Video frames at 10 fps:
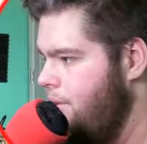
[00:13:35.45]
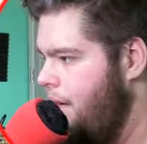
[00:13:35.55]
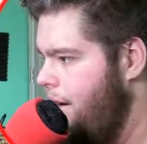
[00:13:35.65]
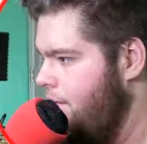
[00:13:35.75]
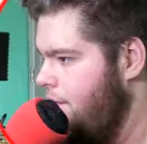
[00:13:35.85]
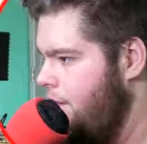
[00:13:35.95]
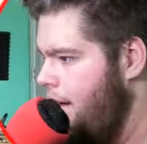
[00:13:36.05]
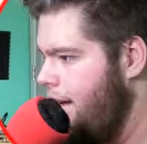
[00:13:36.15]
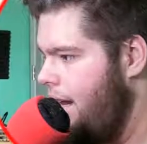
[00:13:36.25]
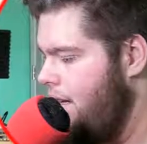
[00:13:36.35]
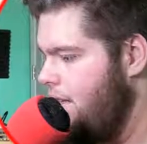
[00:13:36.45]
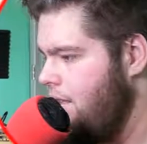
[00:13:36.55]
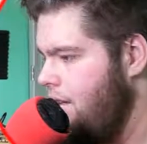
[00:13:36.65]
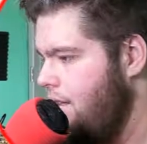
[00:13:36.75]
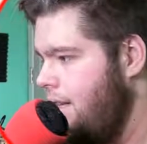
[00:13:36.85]
channel, so that kind of
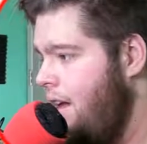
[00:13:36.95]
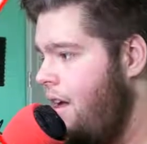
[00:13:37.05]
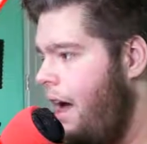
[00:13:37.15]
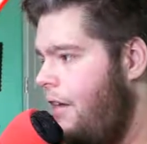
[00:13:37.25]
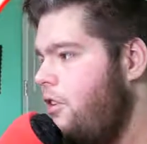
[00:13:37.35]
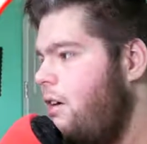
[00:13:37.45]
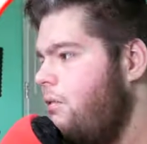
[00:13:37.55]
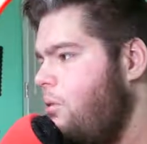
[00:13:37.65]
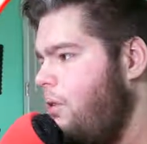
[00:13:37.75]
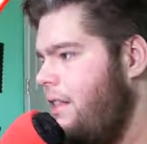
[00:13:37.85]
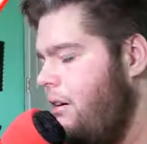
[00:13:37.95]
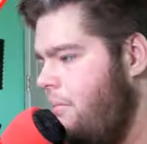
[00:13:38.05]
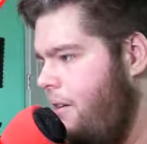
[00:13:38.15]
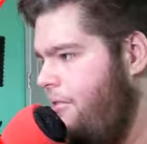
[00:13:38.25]
sucks. I think I recorded that with my